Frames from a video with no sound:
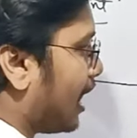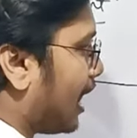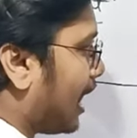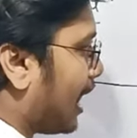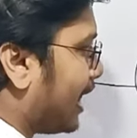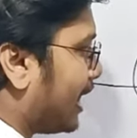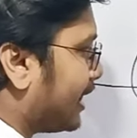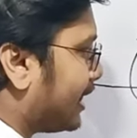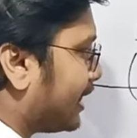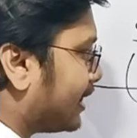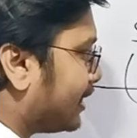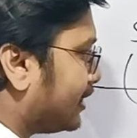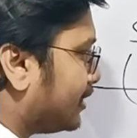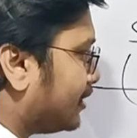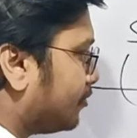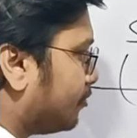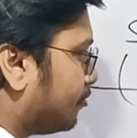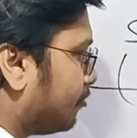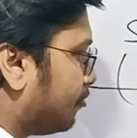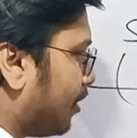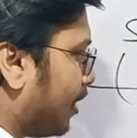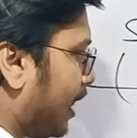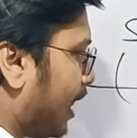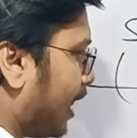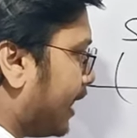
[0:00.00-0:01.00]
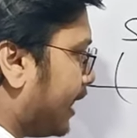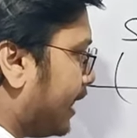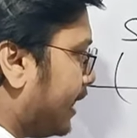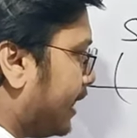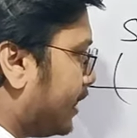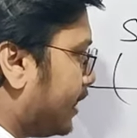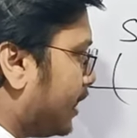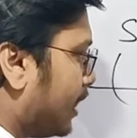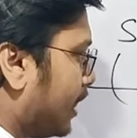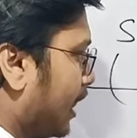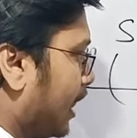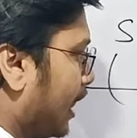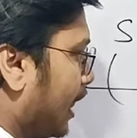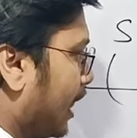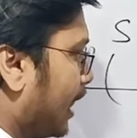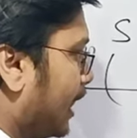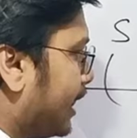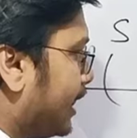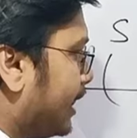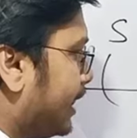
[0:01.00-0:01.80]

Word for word: I can find a